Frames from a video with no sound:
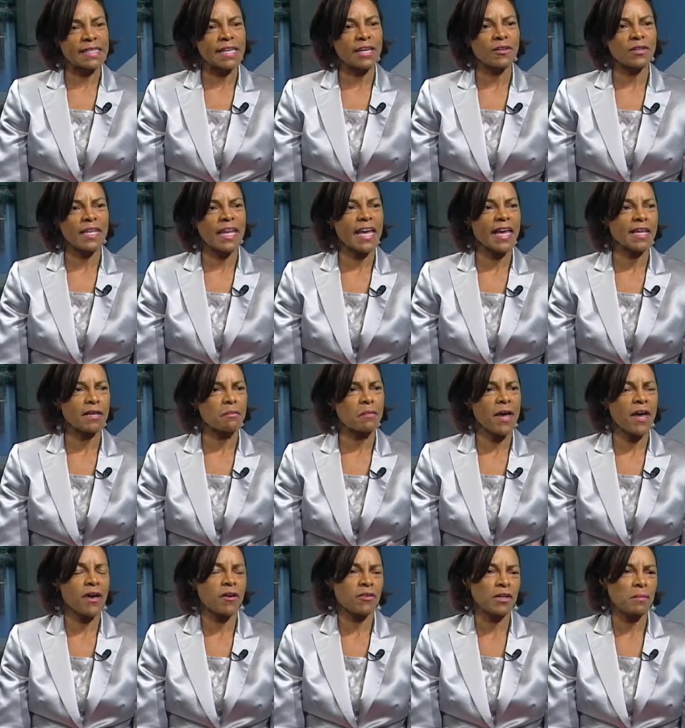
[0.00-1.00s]
they only had
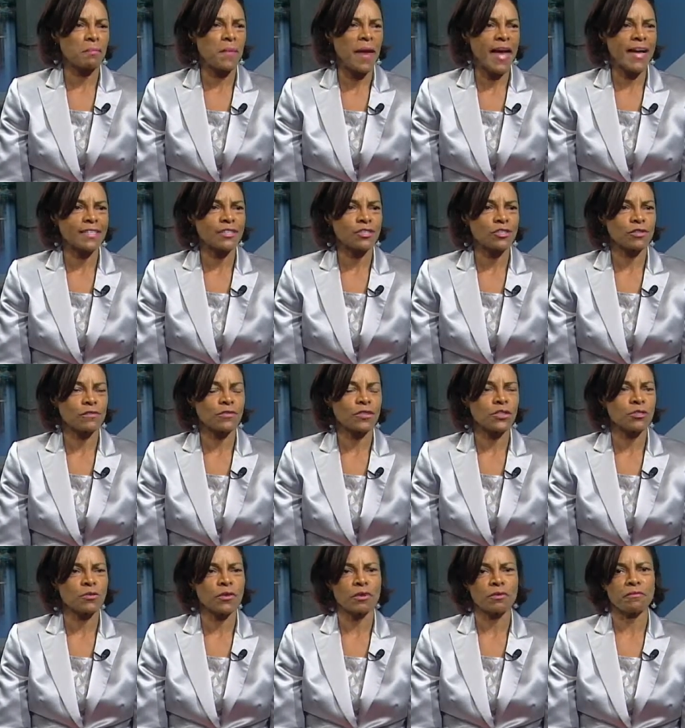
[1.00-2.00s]
about a batch of
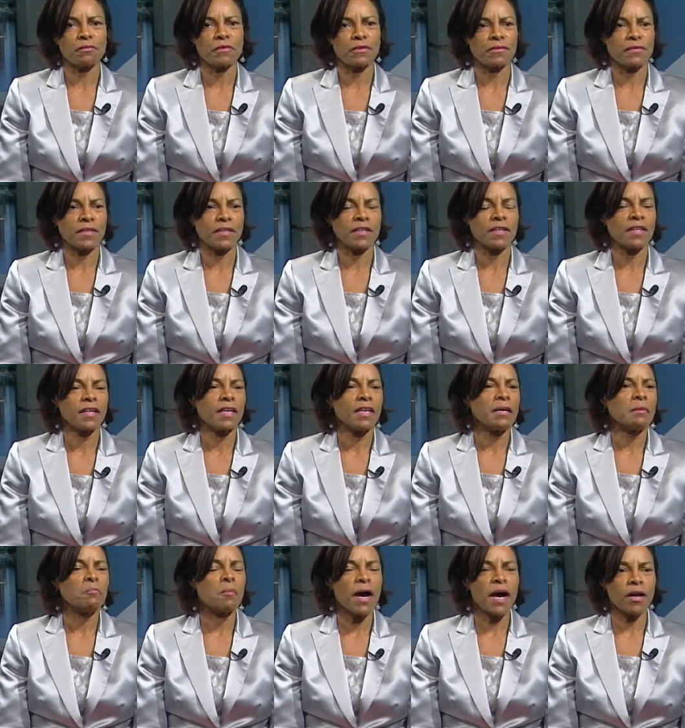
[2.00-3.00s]
250
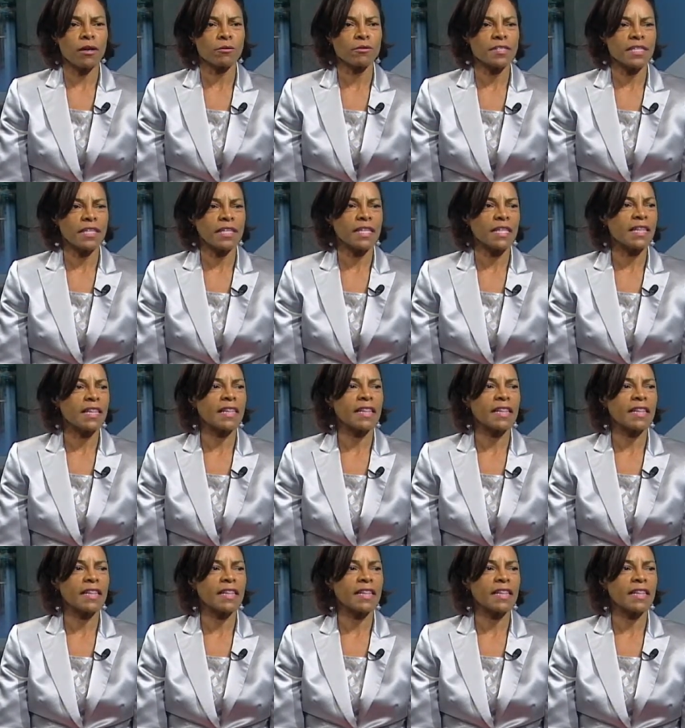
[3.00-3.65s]
bottles, and